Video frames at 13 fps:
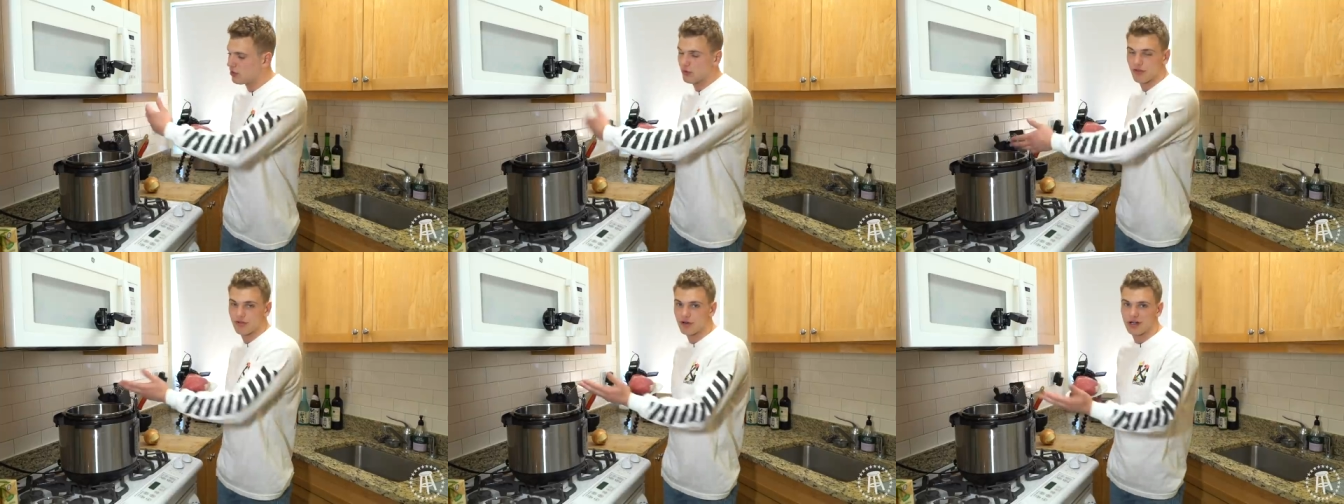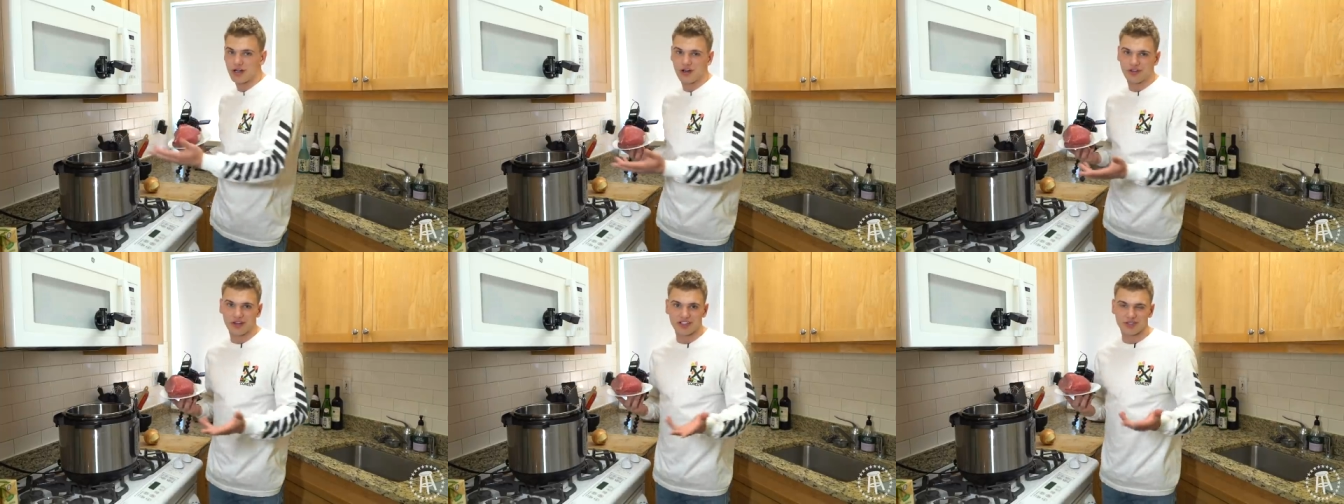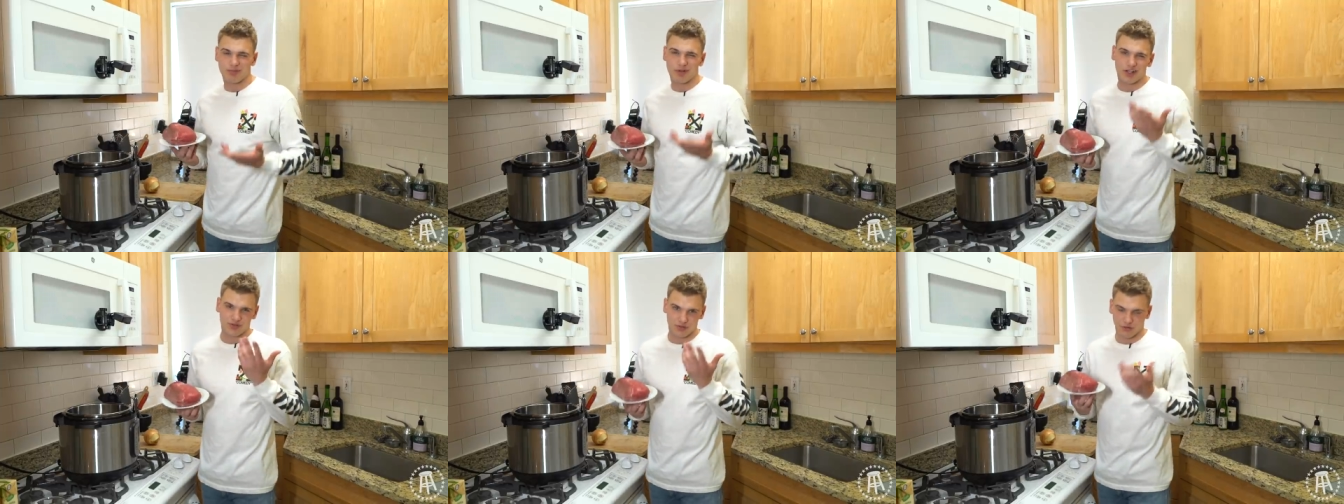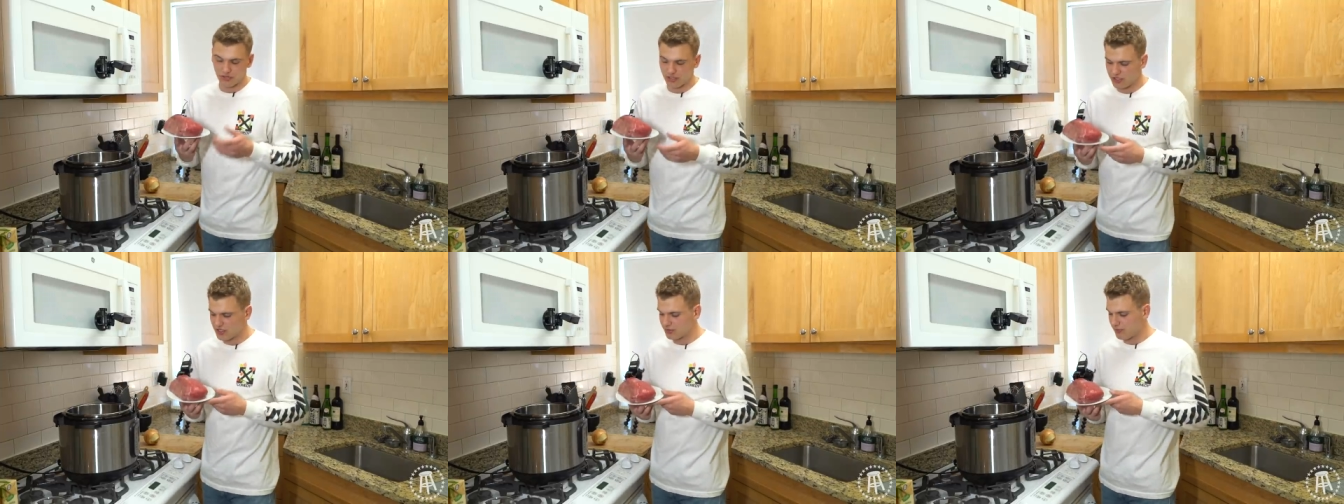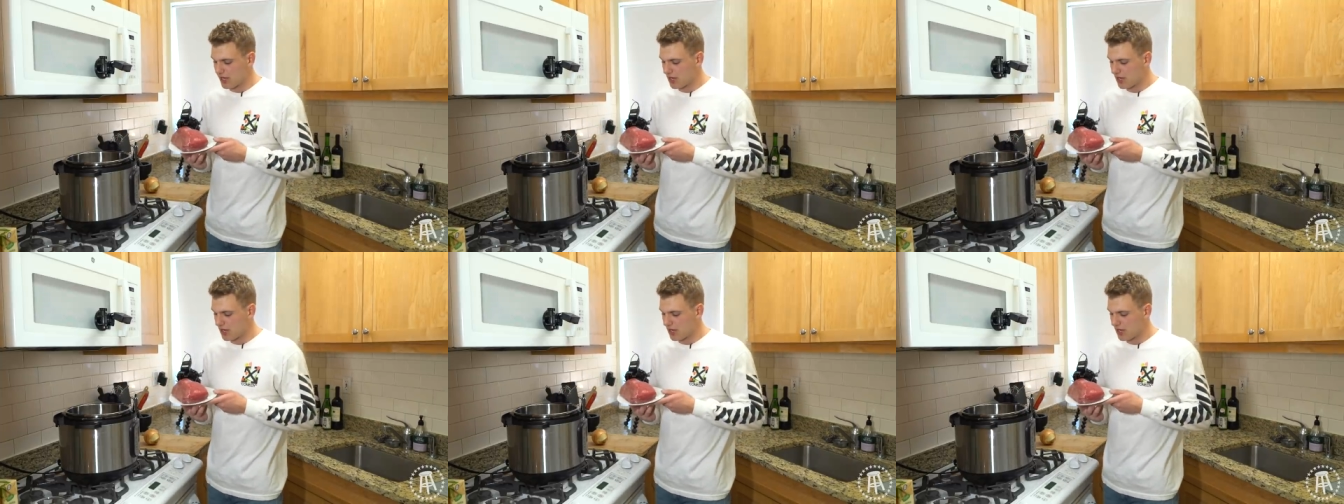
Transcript: We're throwing it all in the Instant Pot, so it really doesn't